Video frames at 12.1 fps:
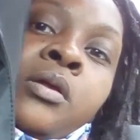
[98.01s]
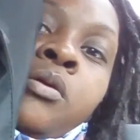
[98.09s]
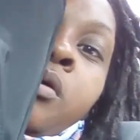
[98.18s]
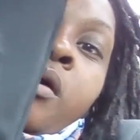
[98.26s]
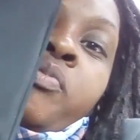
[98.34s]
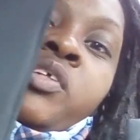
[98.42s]

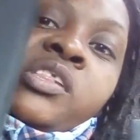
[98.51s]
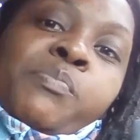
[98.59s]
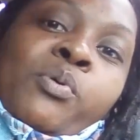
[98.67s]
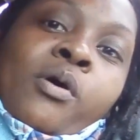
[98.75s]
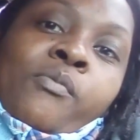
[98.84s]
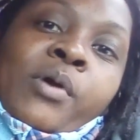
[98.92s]
You have this
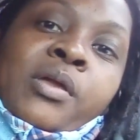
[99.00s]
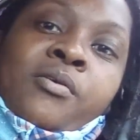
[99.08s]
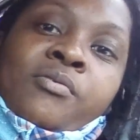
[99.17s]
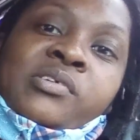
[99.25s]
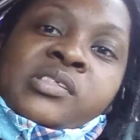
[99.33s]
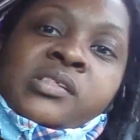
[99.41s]
part right here
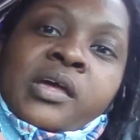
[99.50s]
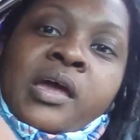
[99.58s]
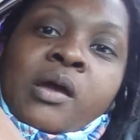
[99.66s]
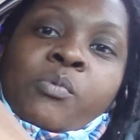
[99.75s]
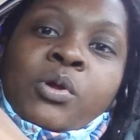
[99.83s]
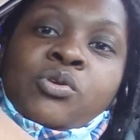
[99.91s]
on the
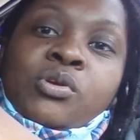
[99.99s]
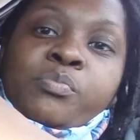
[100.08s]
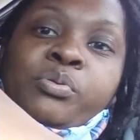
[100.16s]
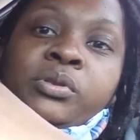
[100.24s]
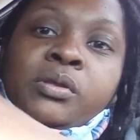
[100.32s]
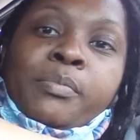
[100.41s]
side where you can
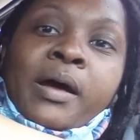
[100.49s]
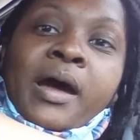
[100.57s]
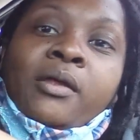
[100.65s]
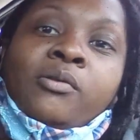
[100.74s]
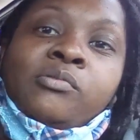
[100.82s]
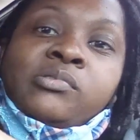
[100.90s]
put the
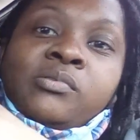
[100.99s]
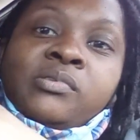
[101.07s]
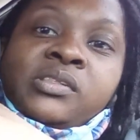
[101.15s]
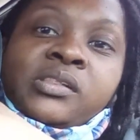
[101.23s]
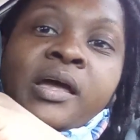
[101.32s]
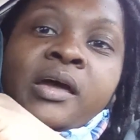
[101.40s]
bottles on the
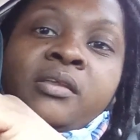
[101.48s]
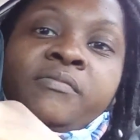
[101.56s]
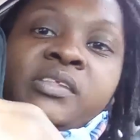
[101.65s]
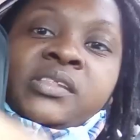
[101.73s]
side of the